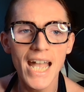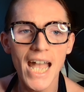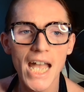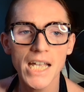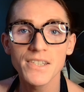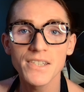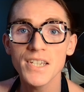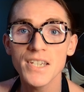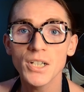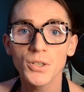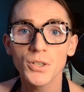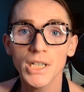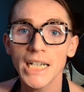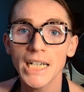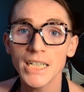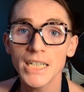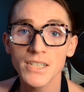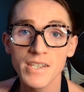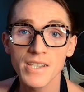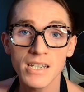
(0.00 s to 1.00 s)
Etsy
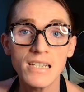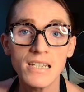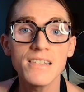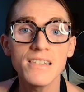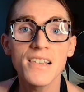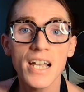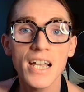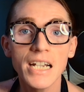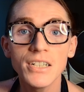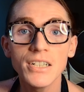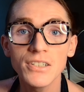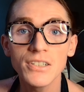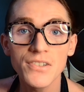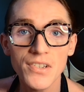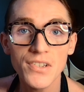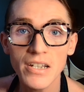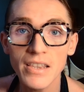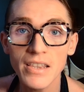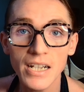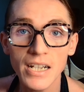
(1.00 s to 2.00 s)
creators and designers
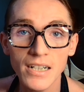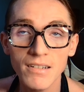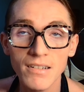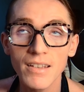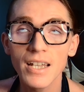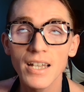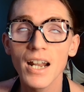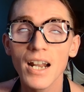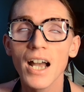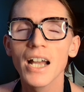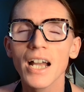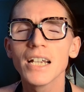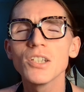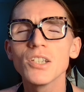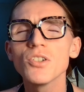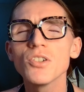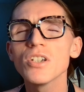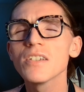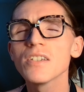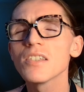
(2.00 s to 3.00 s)
on there that I
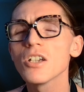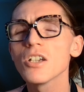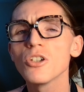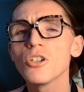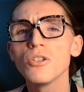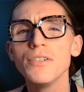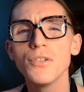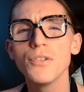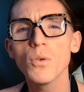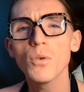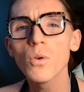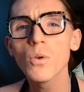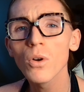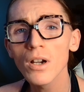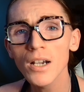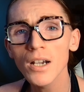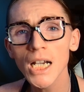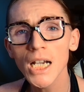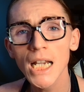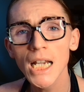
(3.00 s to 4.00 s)
just
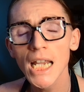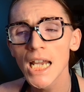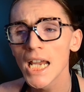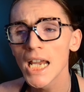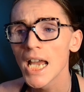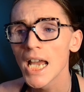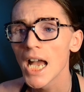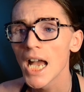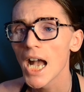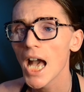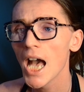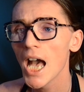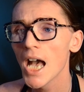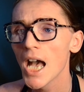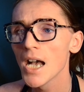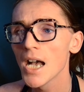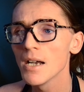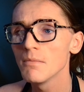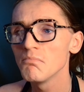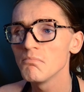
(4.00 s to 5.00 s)
adore.
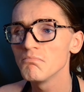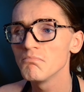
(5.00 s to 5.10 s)
I